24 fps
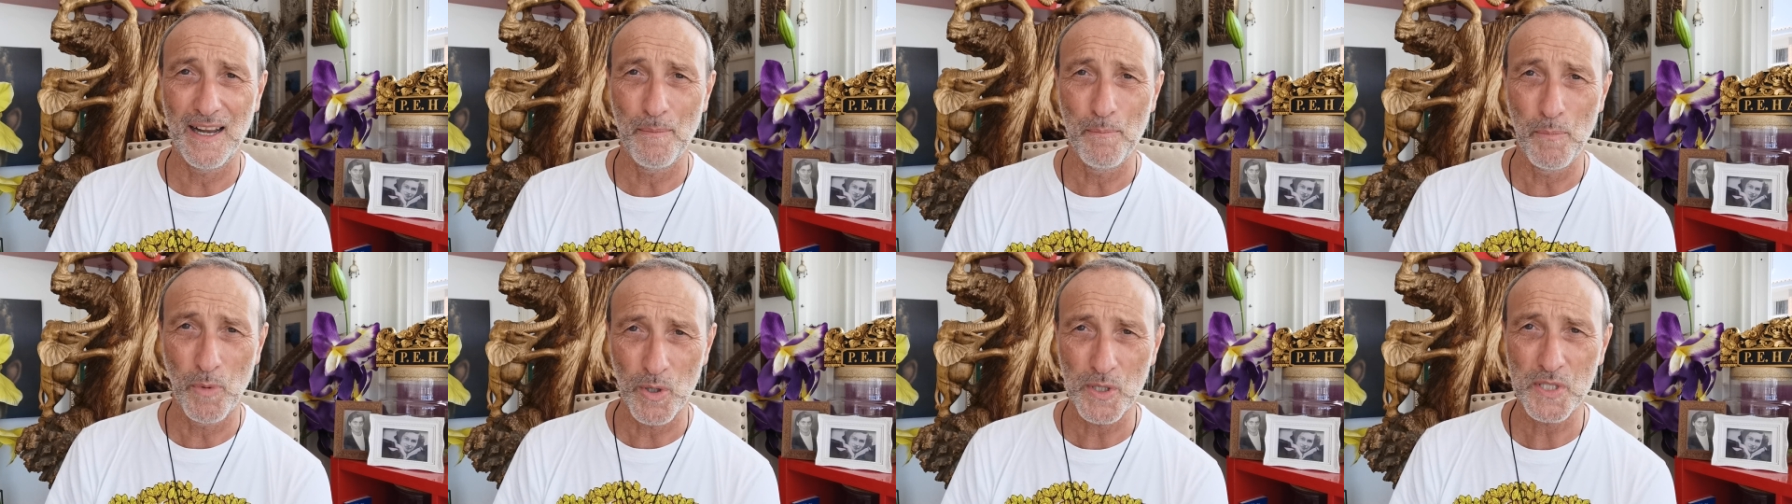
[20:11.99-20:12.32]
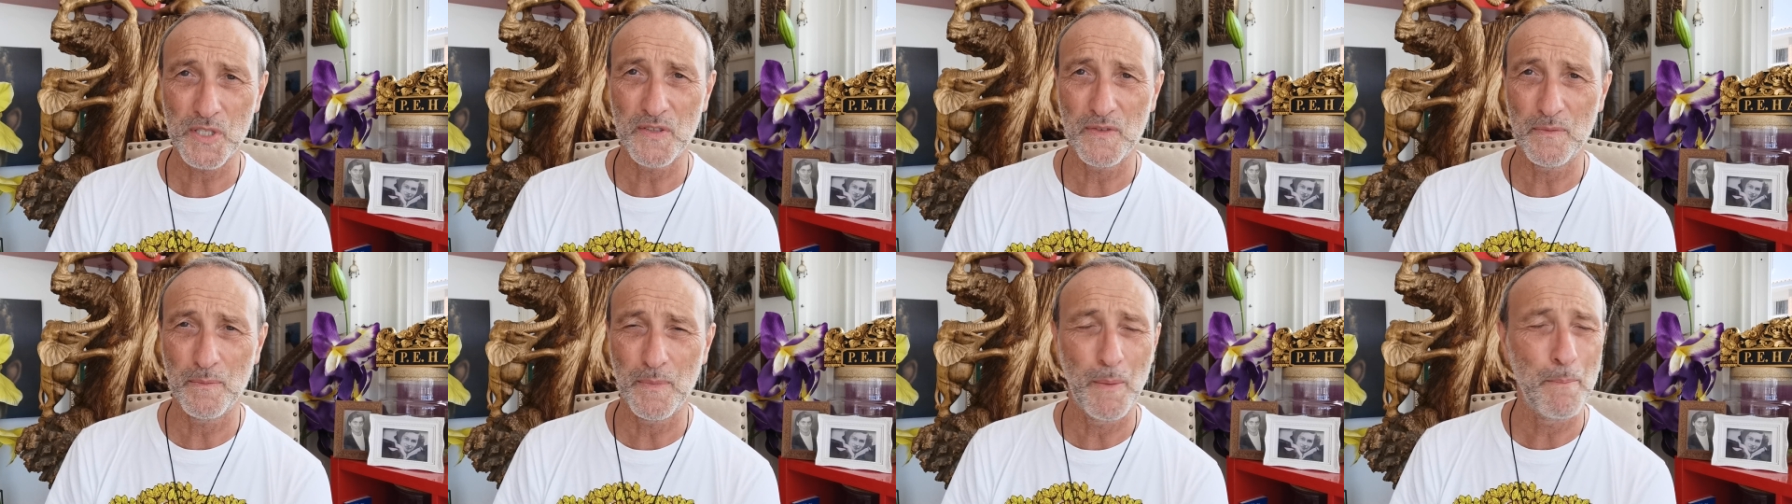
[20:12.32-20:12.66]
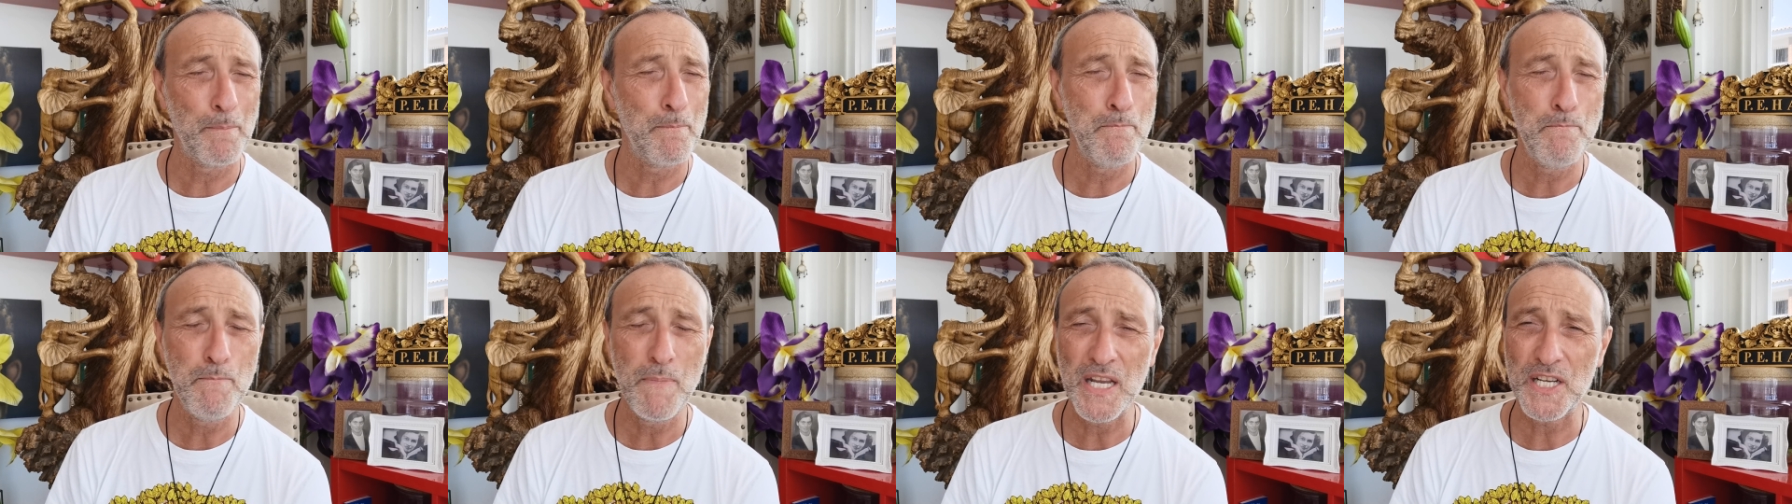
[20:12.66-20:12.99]
are, most of them are
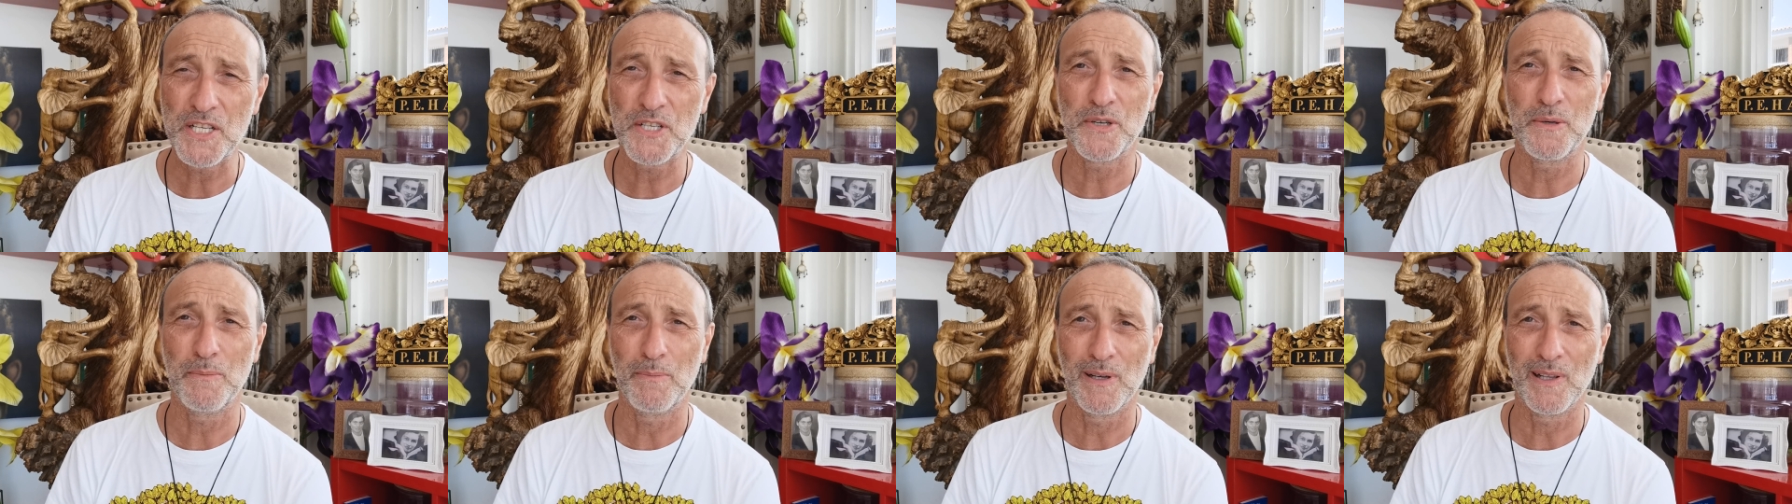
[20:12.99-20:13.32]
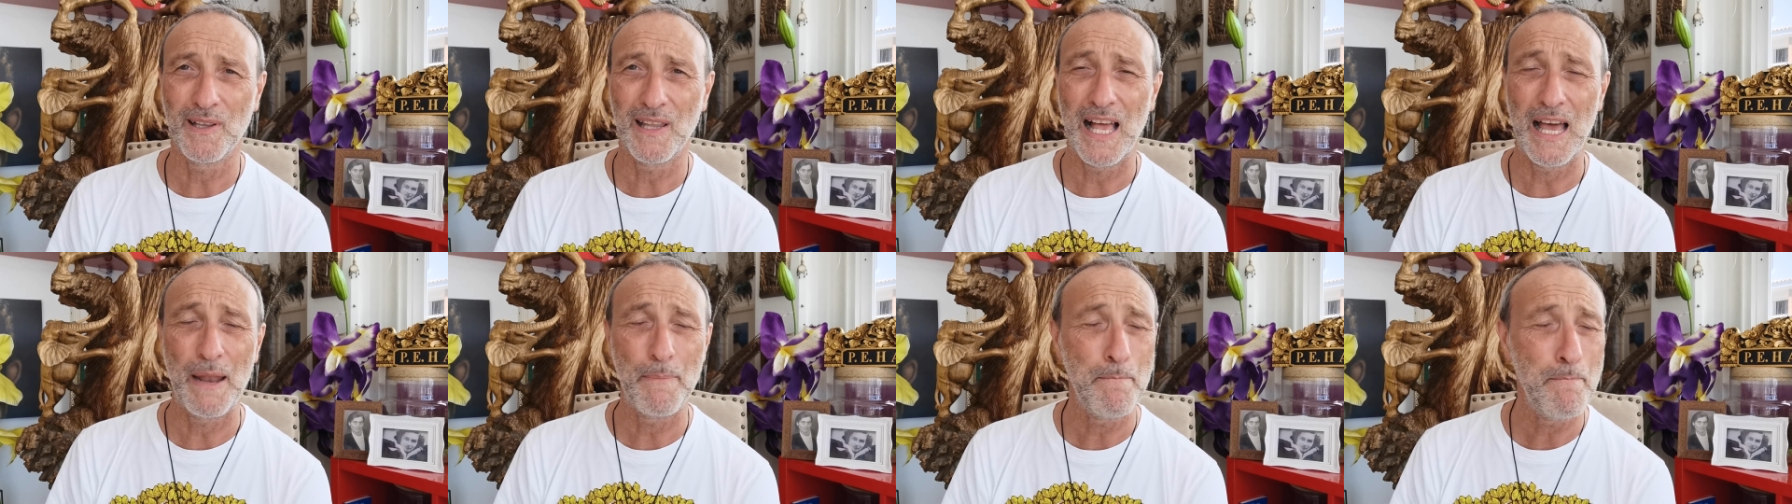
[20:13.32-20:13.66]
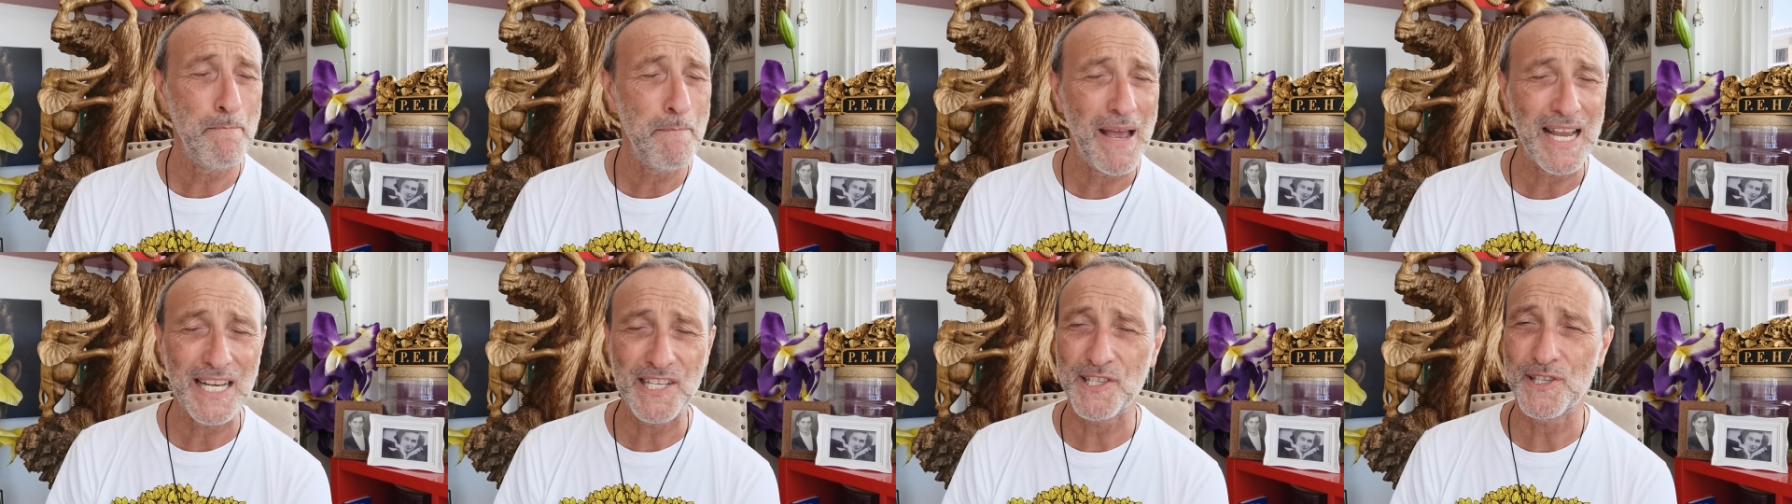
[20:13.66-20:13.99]
miserable
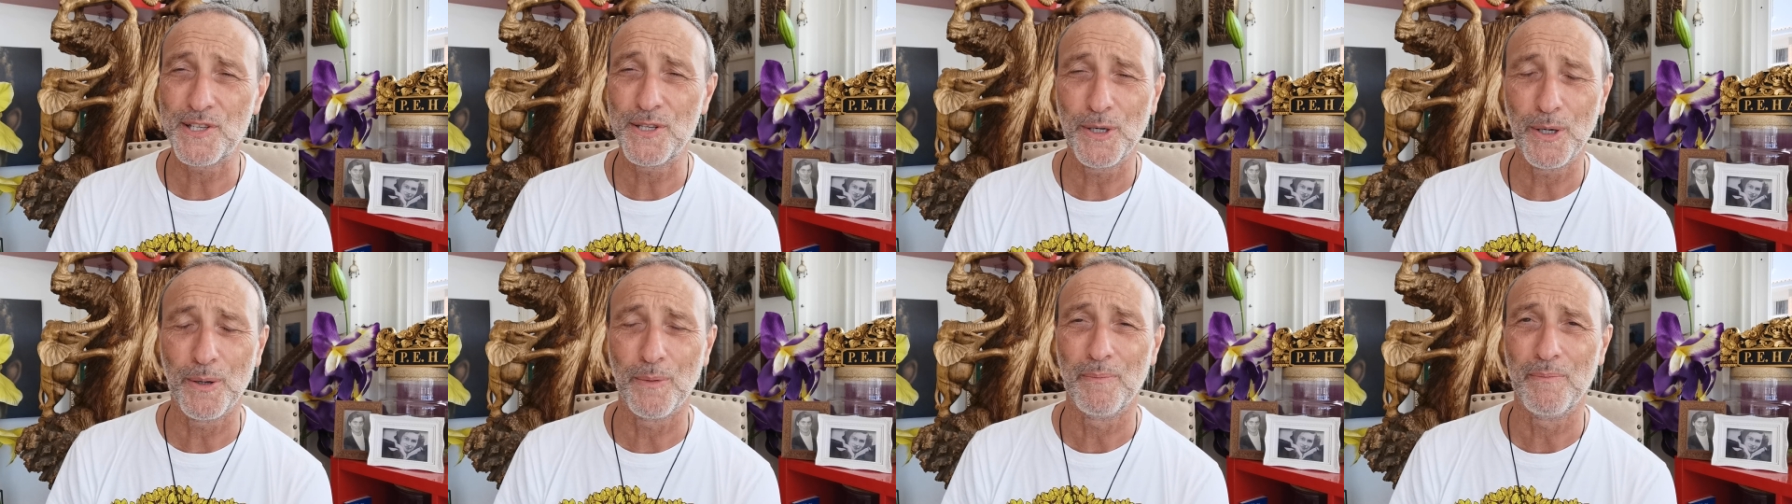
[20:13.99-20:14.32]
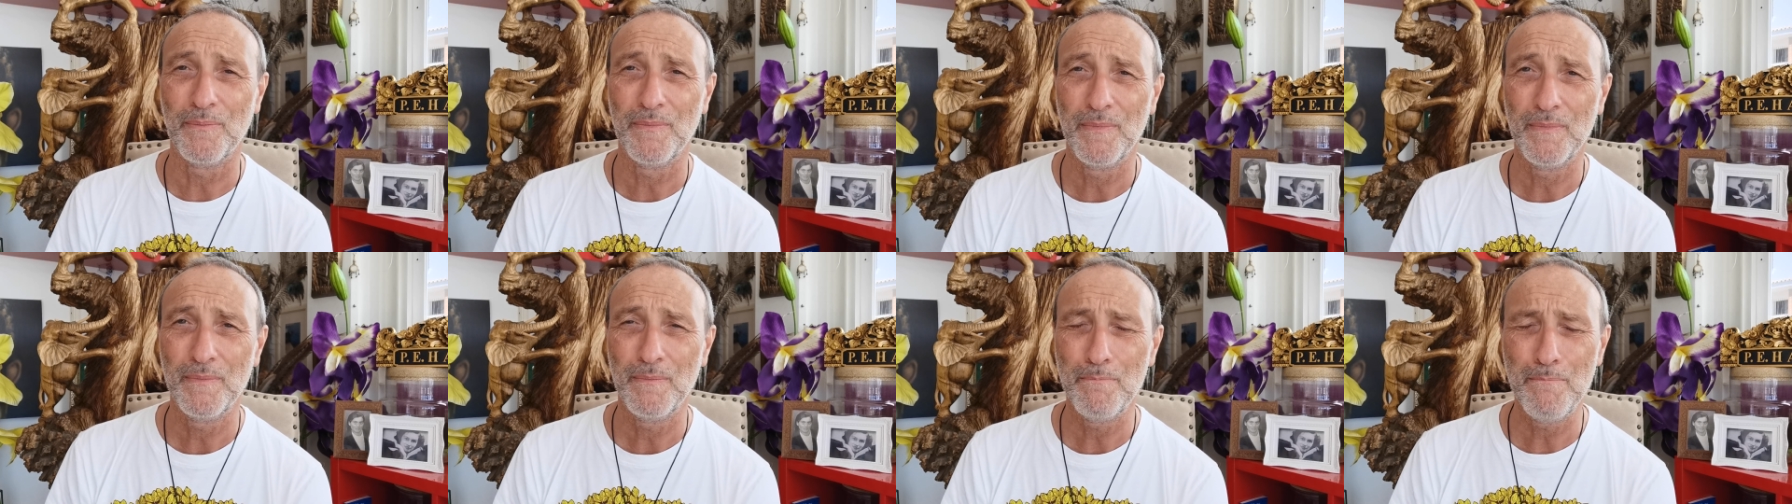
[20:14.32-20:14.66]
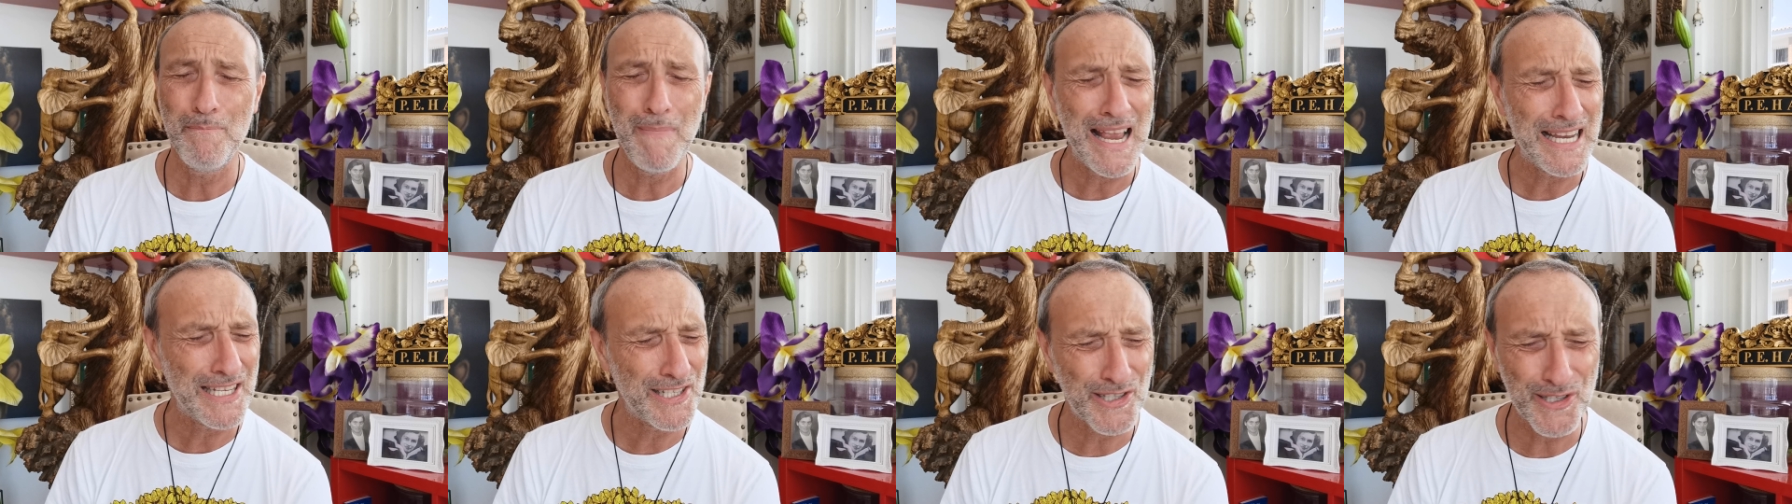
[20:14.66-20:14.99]
and messed up.
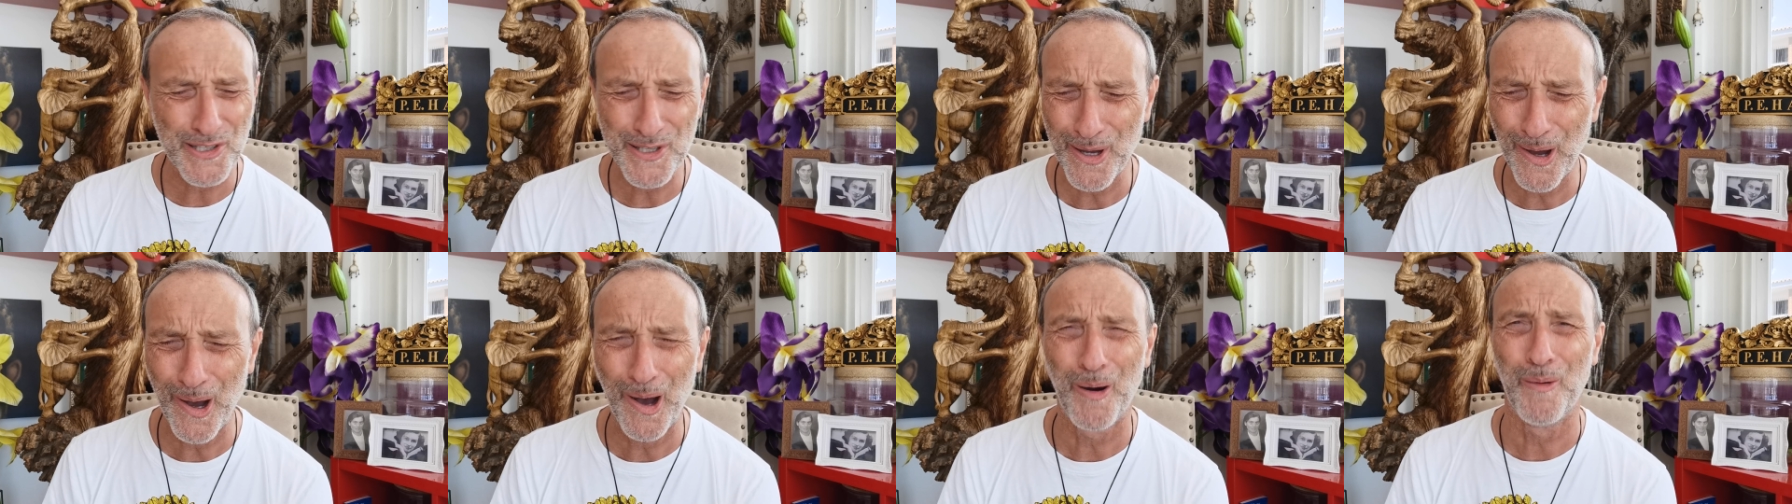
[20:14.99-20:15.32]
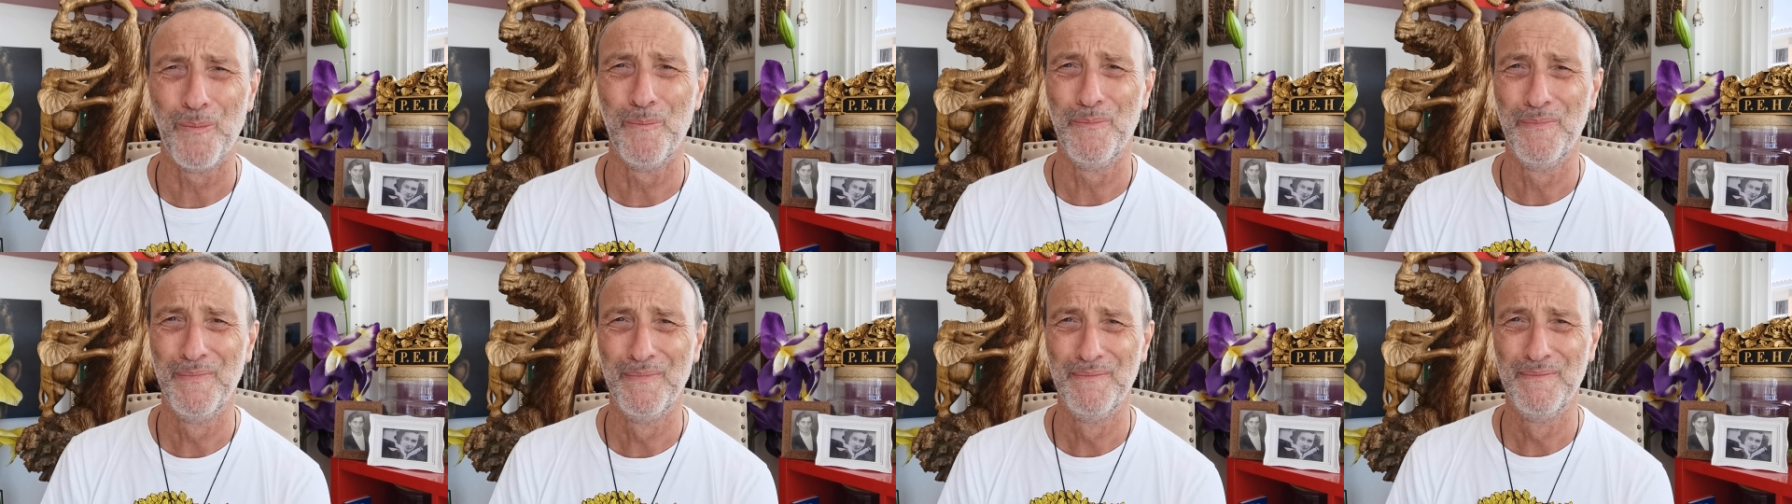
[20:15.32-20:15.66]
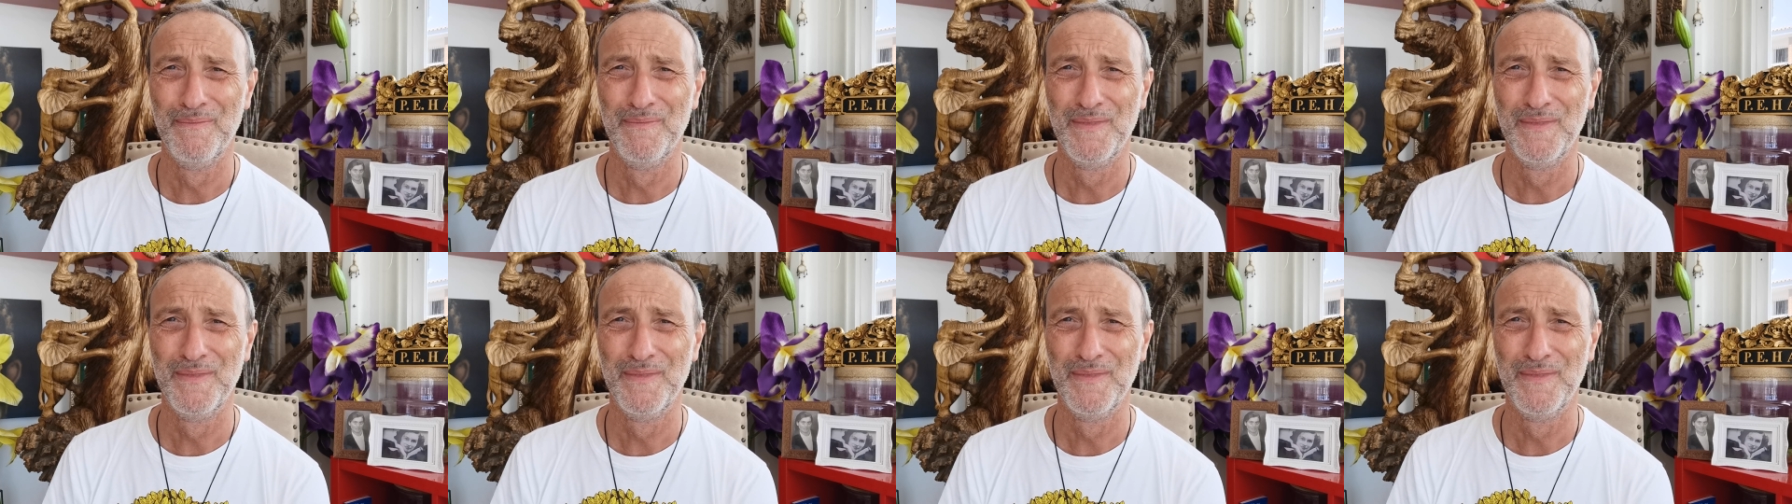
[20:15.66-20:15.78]
Messed up!